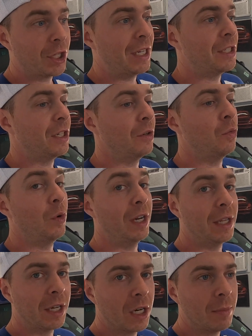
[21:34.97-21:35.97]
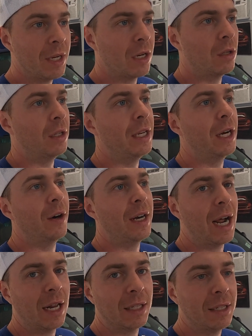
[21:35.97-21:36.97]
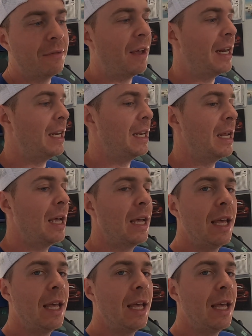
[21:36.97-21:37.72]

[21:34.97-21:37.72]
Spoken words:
Is it really gonna be clear and not leave any